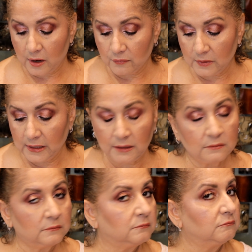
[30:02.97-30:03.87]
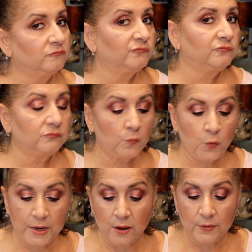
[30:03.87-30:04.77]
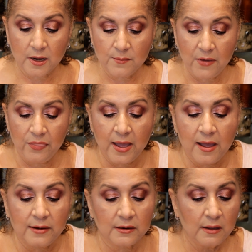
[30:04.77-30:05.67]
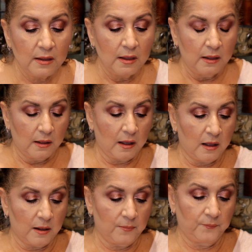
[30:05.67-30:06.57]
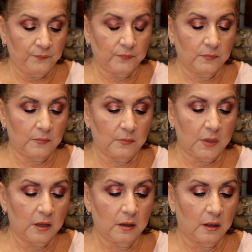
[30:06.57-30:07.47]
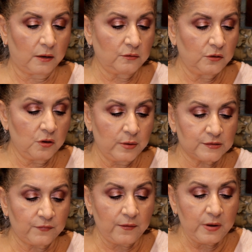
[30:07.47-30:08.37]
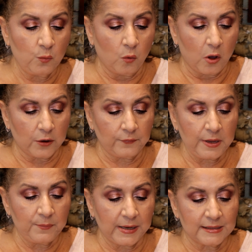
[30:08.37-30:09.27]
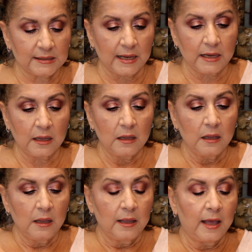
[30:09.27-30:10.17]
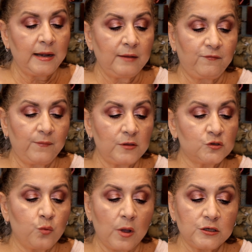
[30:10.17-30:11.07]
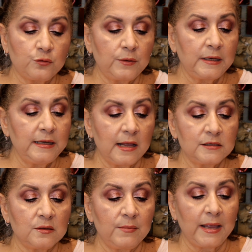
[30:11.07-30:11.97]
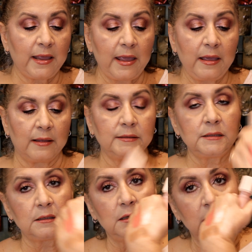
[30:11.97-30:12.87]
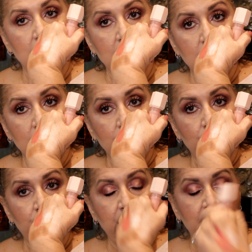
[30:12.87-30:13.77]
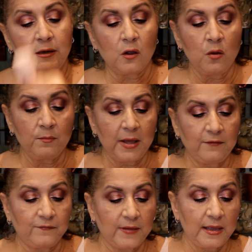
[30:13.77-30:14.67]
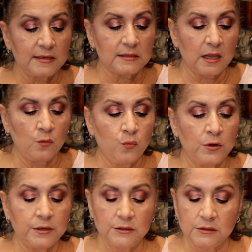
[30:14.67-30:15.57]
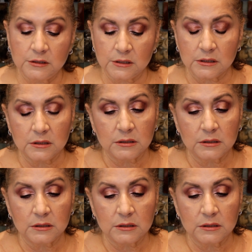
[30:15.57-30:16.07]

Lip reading: I really would not recommend that. I don't know, it's very watery, but it's like, and if it swatched really nice on my hand, but on my face it wouldn't